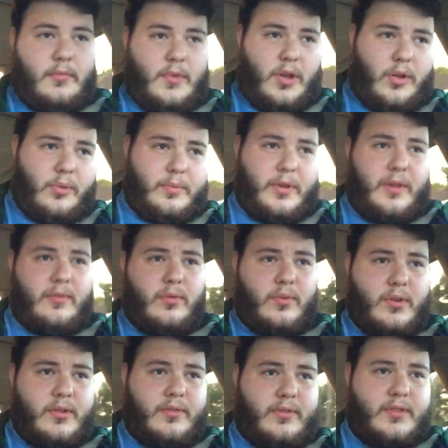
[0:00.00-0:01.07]
I hope you have a
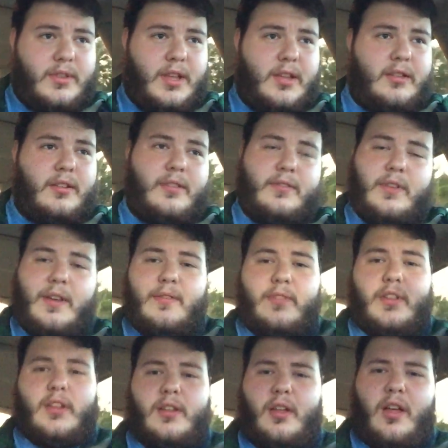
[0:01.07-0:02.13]
wonderful day. If you have
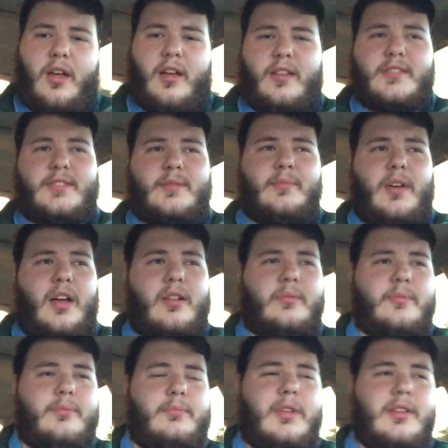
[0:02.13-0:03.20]
an awesome
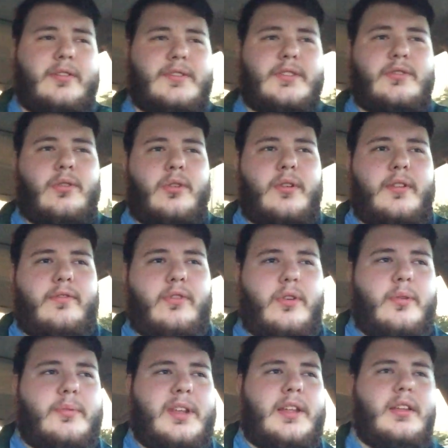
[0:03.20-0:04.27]
automobile story
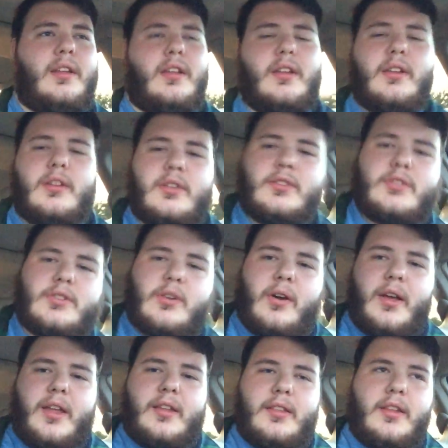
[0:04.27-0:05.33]
for me, just go
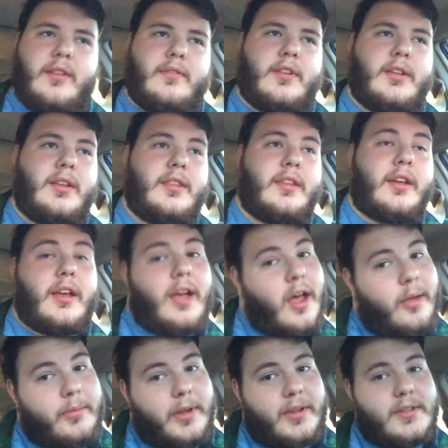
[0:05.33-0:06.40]
ahead and leave it in the
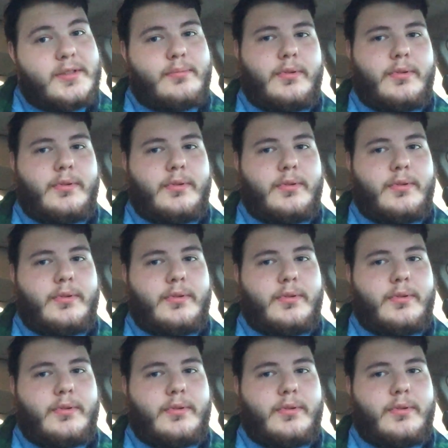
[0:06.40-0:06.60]
comments